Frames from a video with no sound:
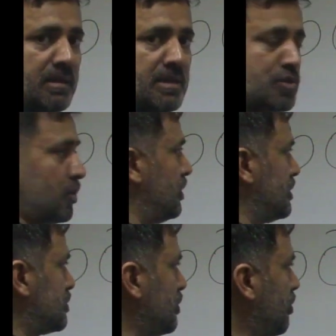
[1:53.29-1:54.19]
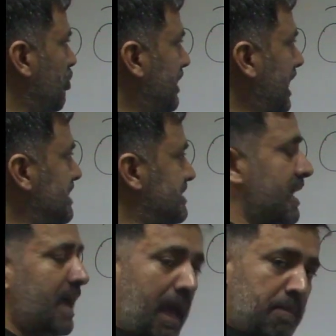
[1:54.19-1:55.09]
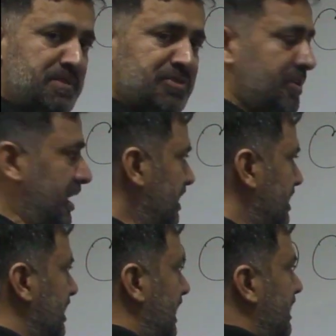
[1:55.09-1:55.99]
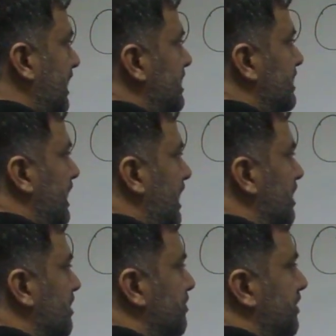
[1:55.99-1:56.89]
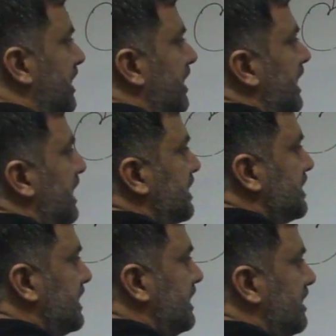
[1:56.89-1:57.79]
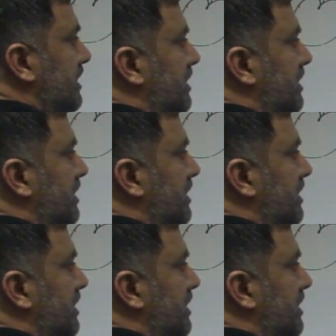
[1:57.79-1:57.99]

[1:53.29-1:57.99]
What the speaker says: So when I say abstract, I can think of a collection